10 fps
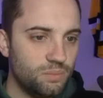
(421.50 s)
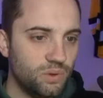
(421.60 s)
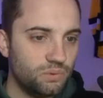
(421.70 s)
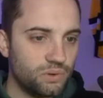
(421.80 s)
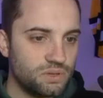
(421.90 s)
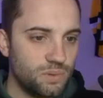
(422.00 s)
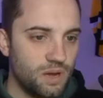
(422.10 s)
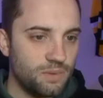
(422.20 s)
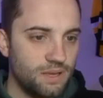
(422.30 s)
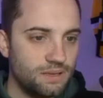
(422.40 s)
ball through to
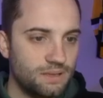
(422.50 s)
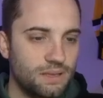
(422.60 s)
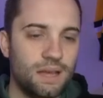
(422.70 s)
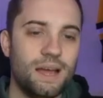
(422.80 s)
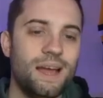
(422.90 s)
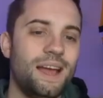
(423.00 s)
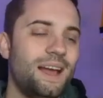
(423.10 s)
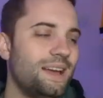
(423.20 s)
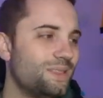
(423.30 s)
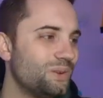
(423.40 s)
Palmer.
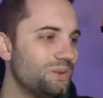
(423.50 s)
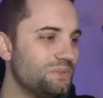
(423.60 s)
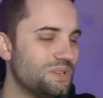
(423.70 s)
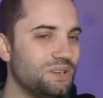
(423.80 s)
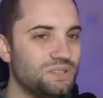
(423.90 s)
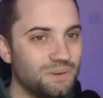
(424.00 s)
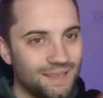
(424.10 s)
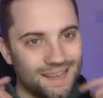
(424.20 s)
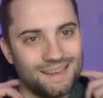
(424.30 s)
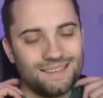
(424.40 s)
I thought he was going to do
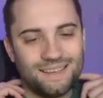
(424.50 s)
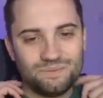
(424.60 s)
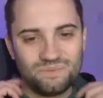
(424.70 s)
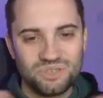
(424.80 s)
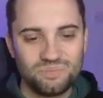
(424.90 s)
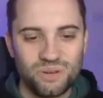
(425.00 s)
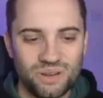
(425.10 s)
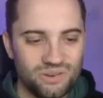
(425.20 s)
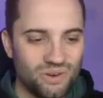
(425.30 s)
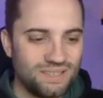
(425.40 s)
again then. Just put it
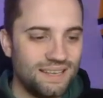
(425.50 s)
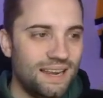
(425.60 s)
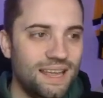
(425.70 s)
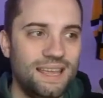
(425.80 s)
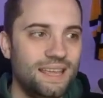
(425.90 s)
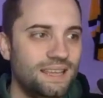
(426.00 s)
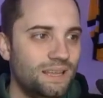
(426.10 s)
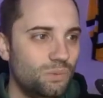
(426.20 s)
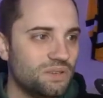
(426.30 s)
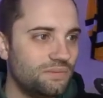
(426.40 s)
across the leg.
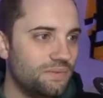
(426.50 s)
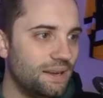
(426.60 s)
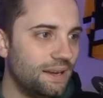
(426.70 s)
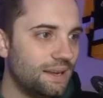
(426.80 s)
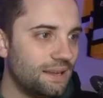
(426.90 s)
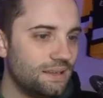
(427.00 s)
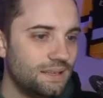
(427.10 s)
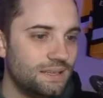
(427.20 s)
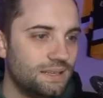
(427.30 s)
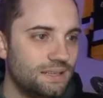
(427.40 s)
Wasn't feeling it.
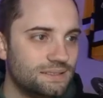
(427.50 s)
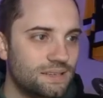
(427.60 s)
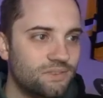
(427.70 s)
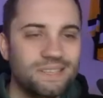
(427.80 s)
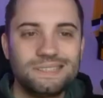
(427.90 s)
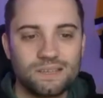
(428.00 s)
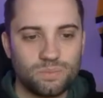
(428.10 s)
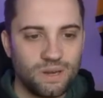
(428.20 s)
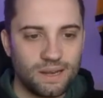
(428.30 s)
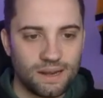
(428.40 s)
76th
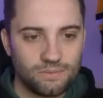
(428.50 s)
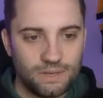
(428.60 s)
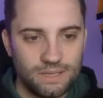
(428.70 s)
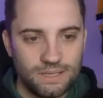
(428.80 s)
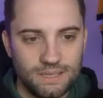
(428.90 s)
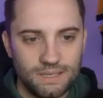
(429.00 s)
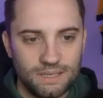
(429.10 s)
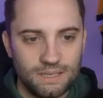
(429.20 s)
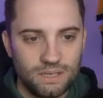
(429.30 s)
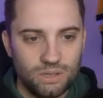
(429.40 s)
minute now.
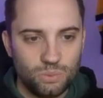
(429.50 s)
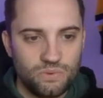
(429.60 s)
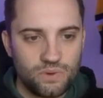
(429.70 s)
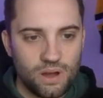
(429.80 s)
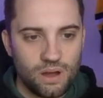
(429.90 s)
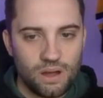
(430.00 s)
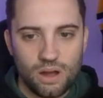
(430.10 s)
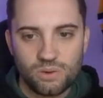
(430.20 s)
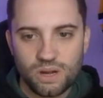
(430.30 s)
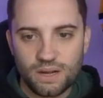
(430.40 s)
We've got
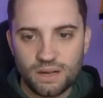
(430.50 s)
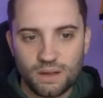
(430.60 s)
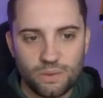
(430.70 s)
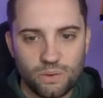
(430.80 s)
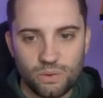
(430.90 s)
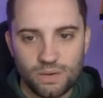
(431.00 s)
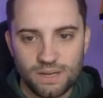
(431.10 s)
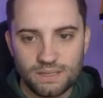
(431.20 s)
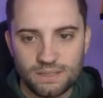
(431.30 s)
O'Connor on the corner.